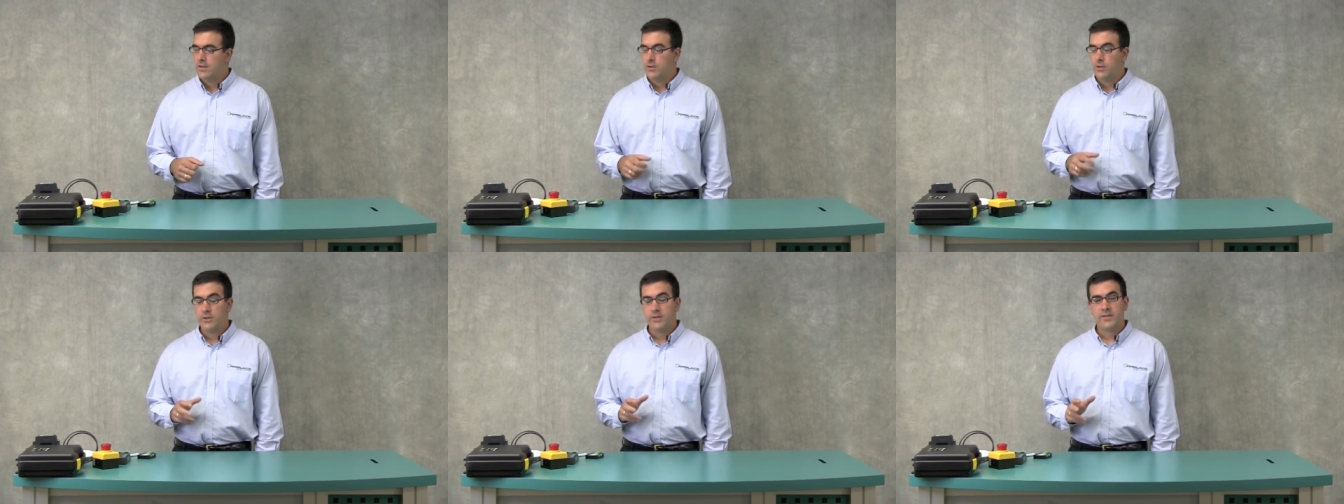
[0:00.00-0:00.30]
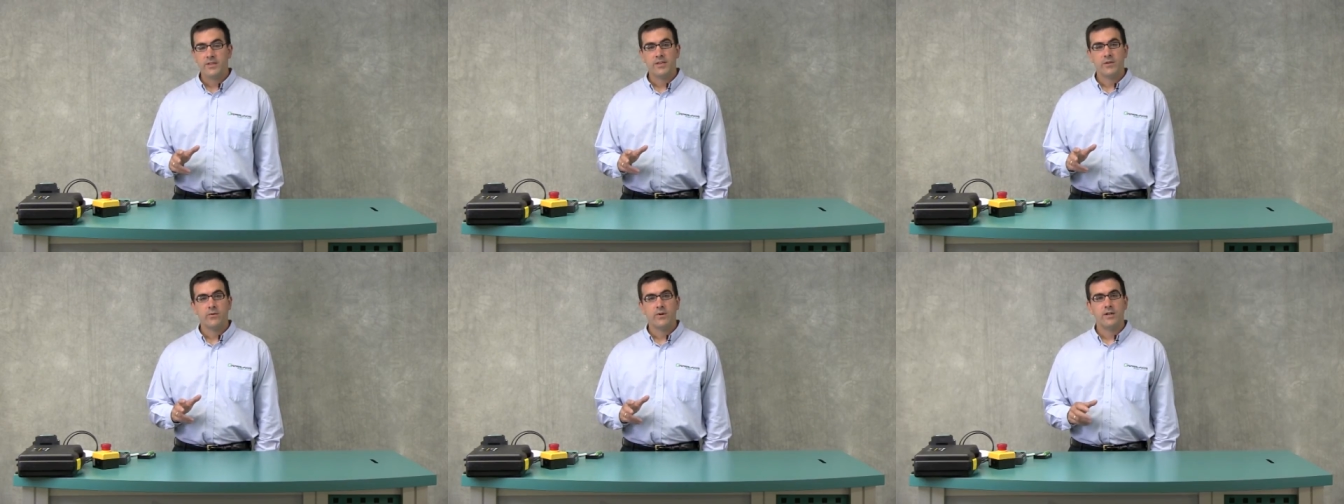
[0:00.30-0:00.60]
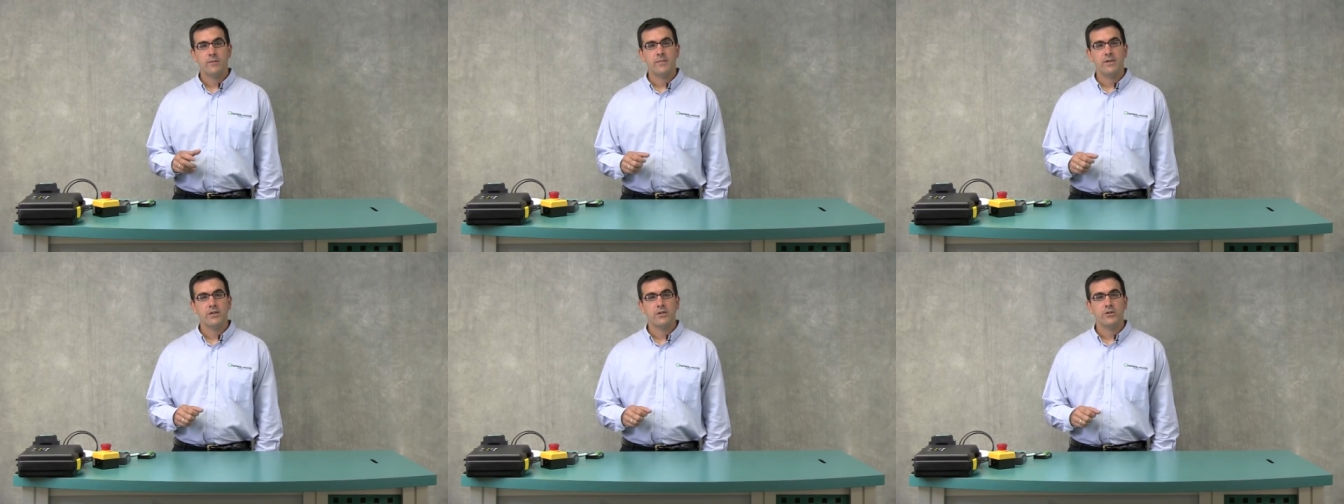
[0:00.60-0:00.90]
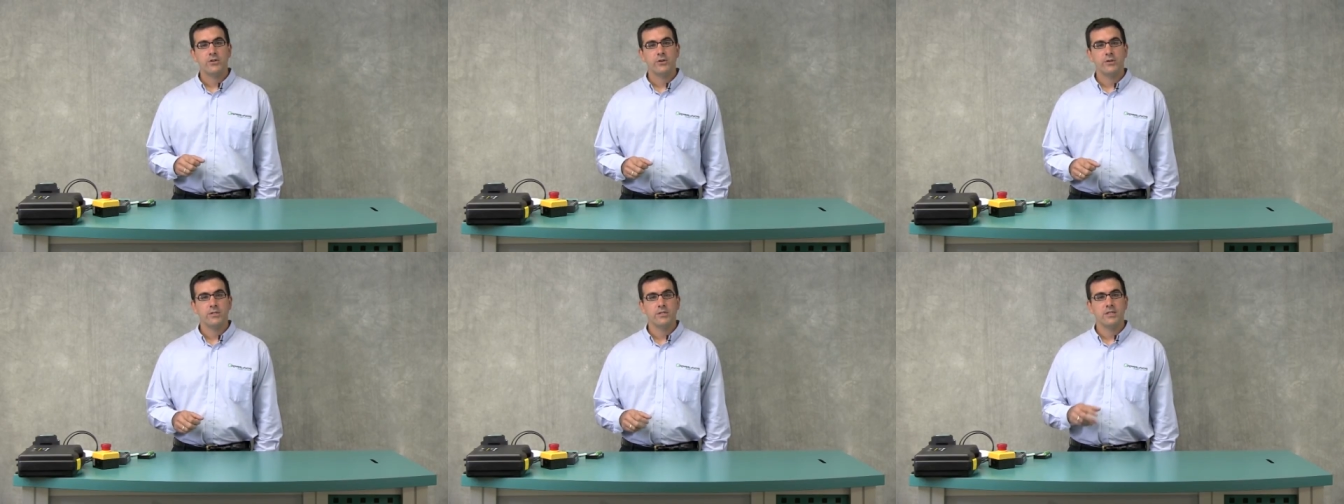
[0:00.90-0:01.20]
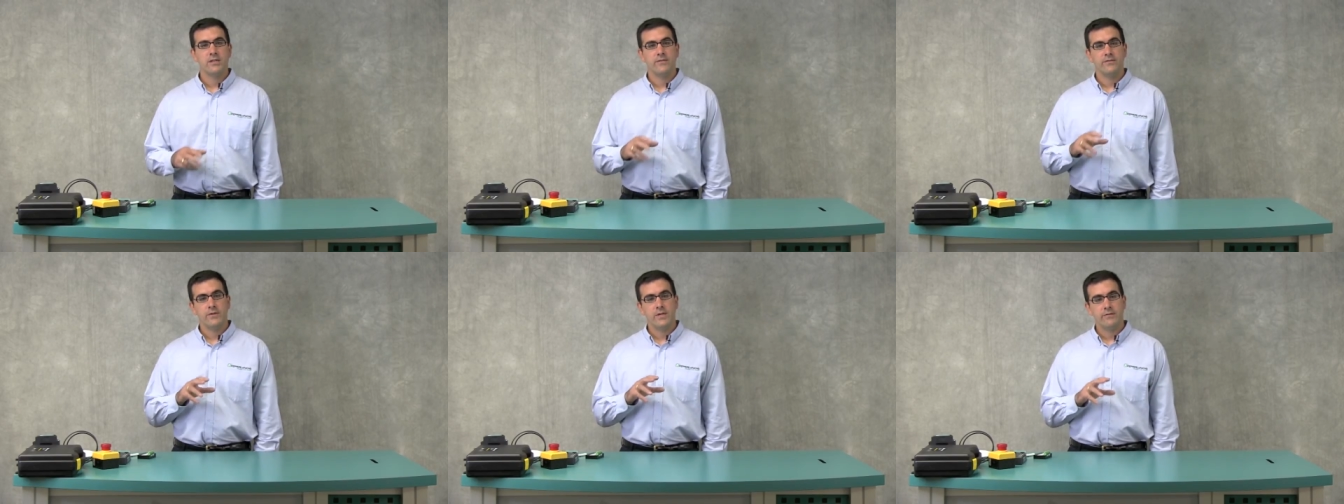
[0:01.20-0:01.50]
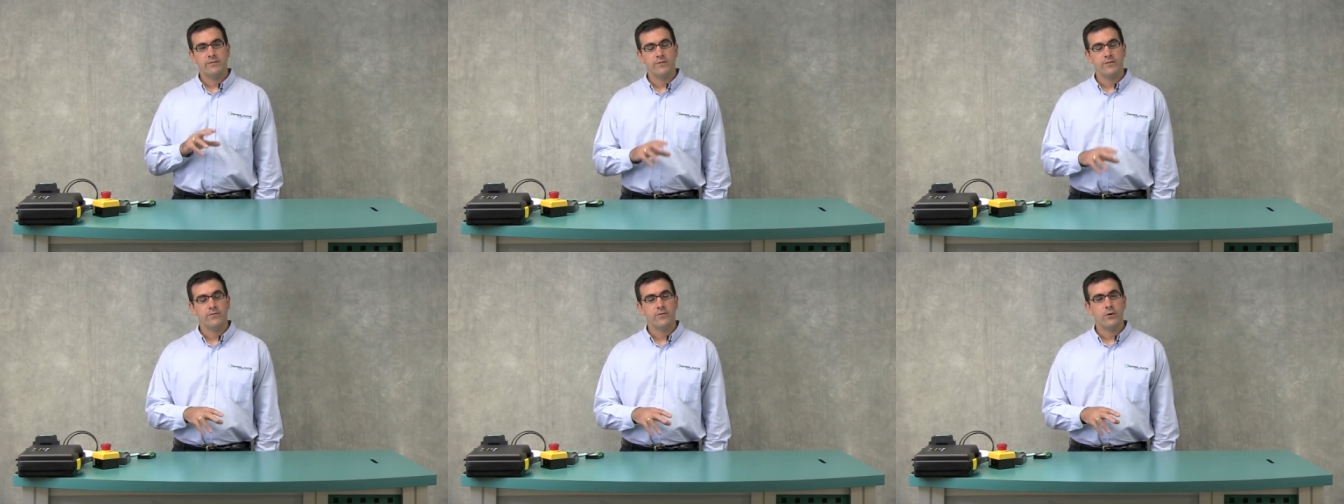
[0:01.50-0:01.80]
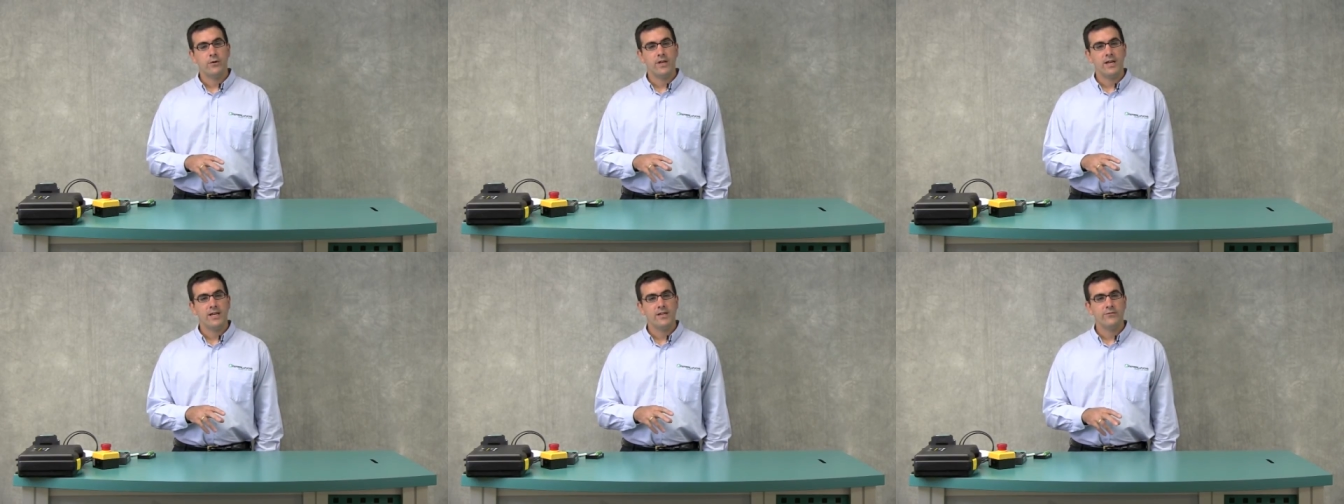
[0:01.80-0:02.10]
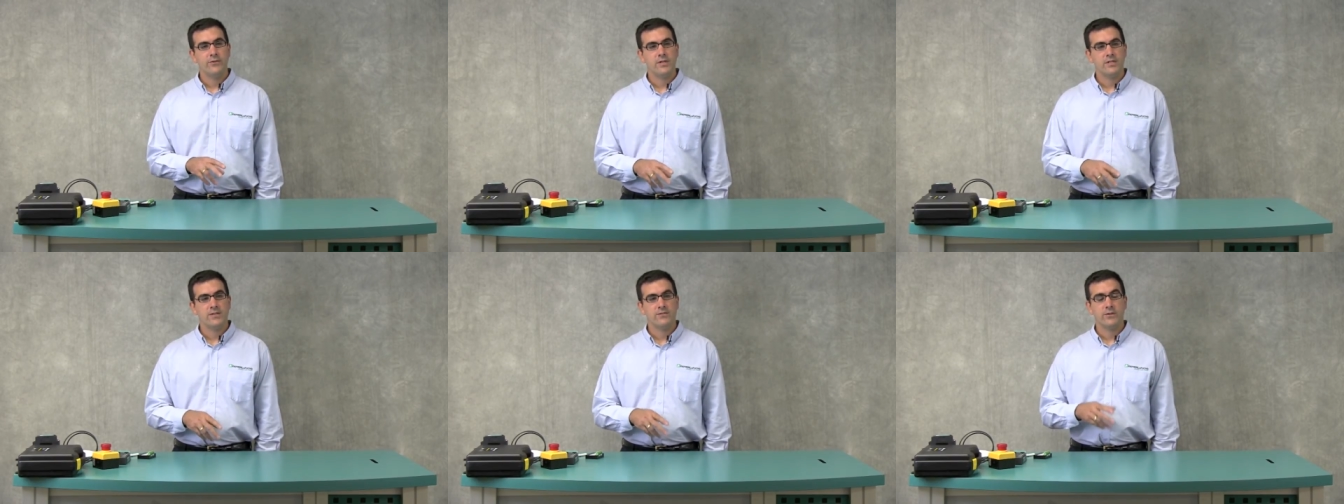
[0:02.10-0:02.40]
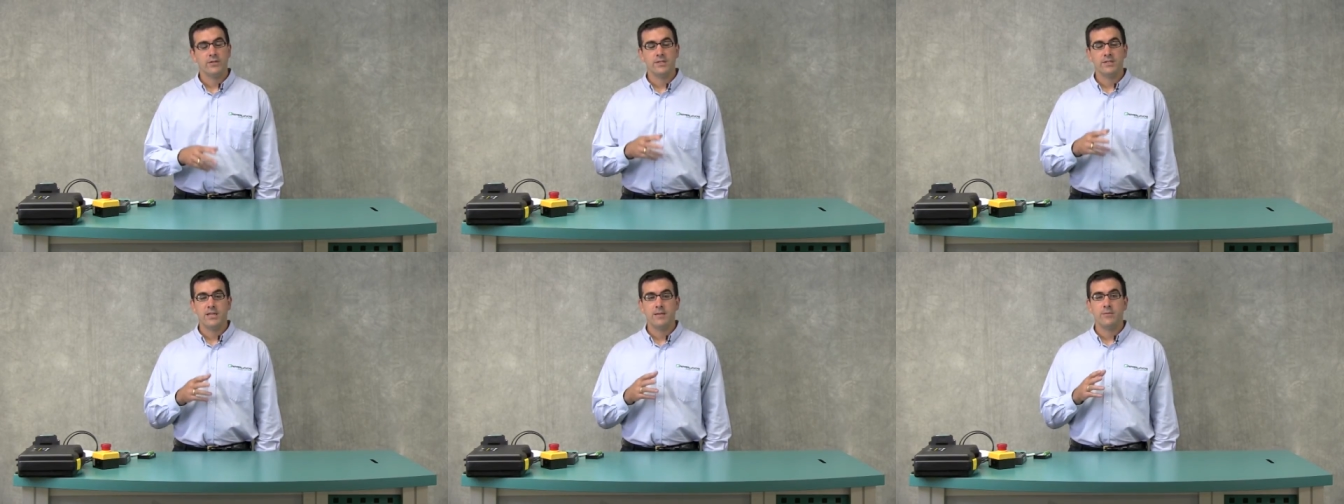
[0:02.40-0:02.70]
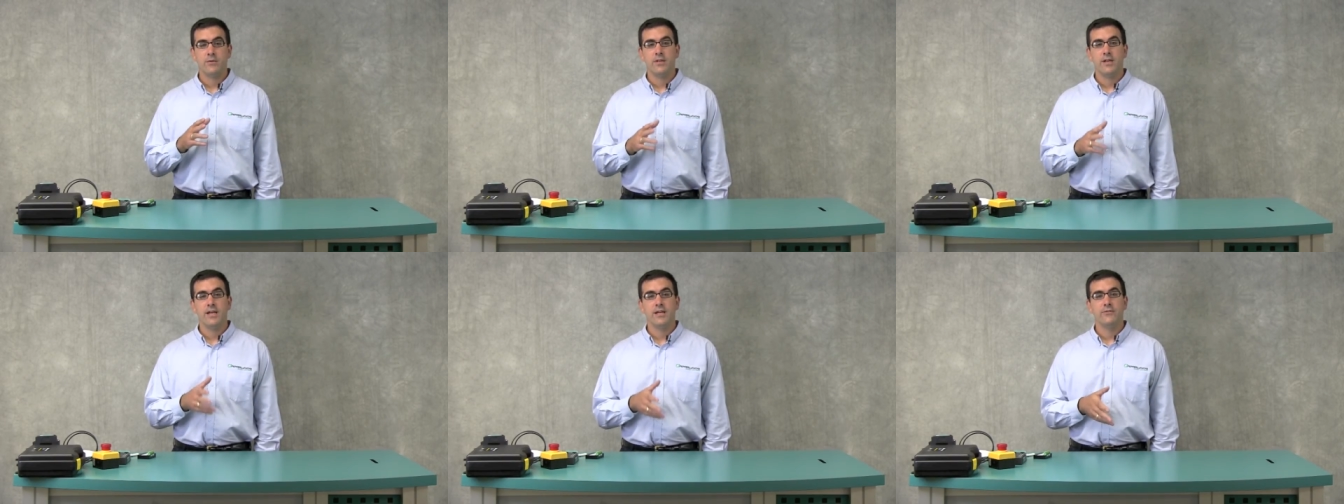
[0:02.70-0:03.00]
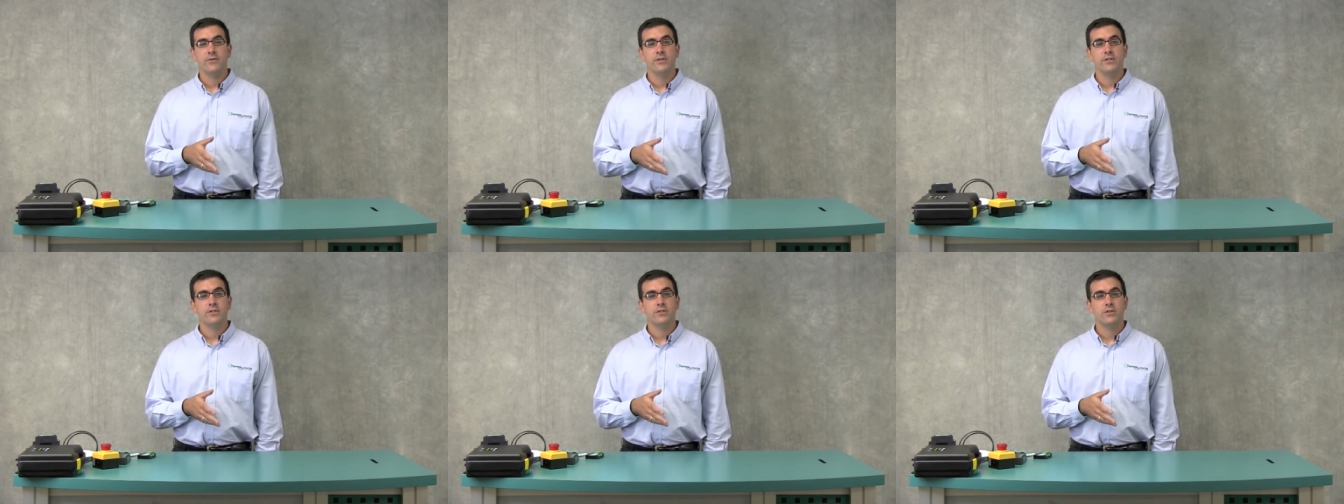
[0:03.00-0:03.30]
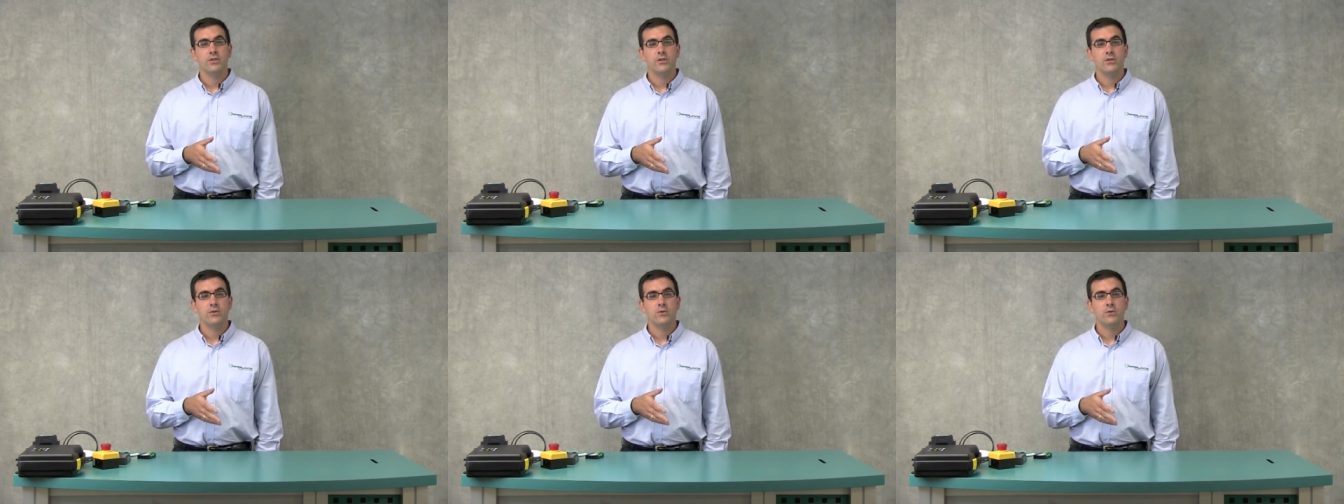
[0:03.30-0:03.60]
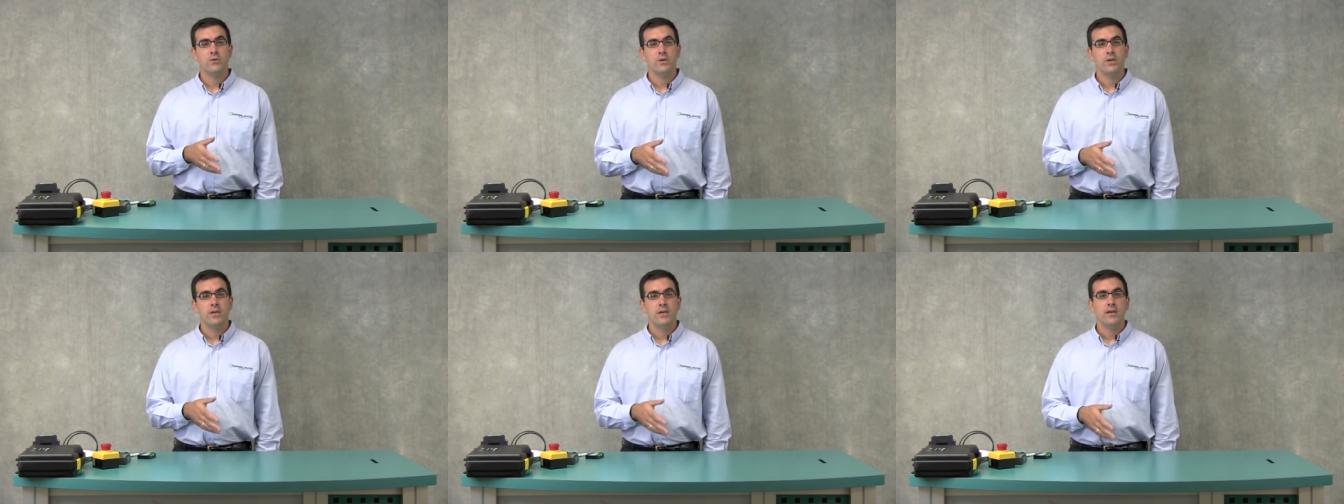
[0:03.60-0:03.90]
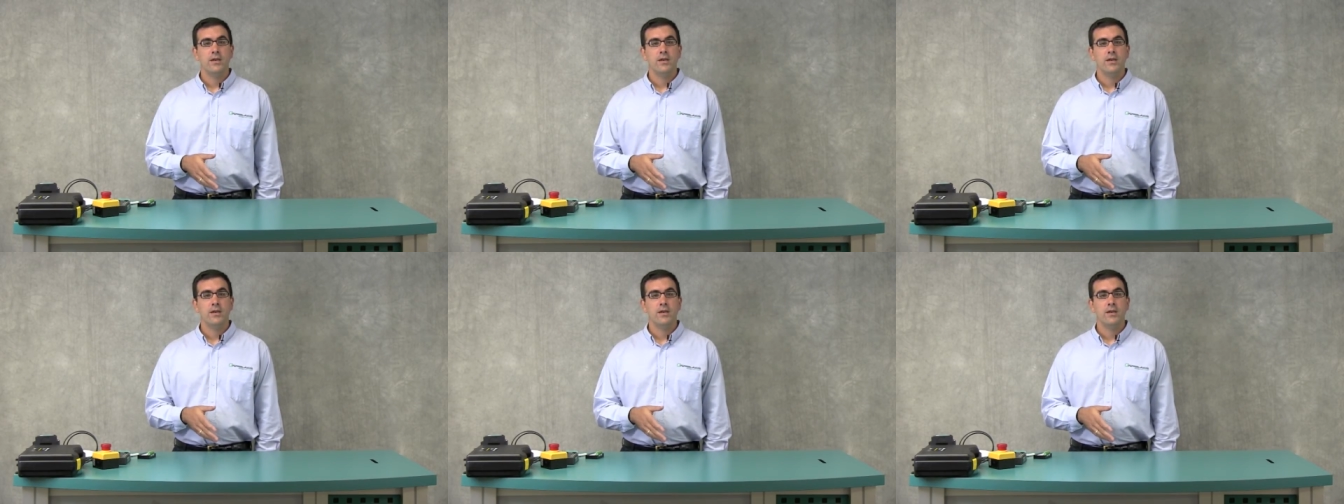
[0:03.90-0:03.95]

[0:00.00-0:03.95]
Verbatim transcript: The only thing you want to make sure is if you have a full address, for example, address 2,